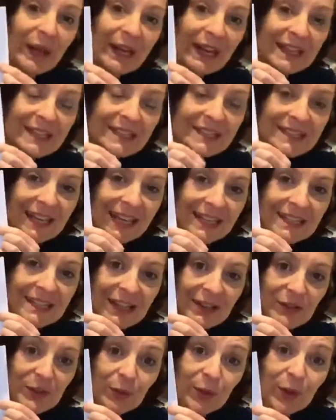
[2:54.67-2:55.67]
insect
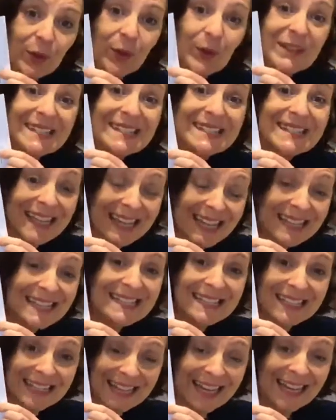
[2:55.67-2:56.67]
has only got six
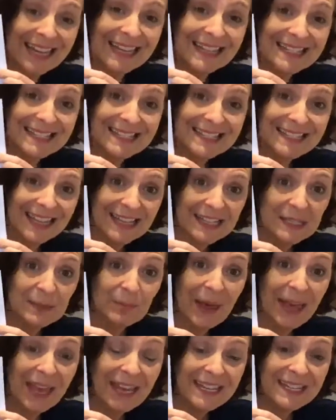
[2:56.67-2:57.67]
legs, a
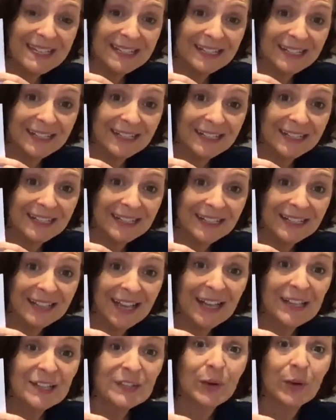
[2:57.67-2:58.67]
spider
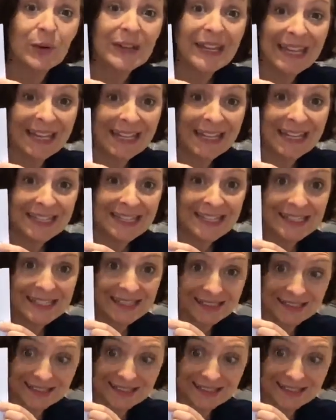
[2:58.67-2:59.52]
has got eight.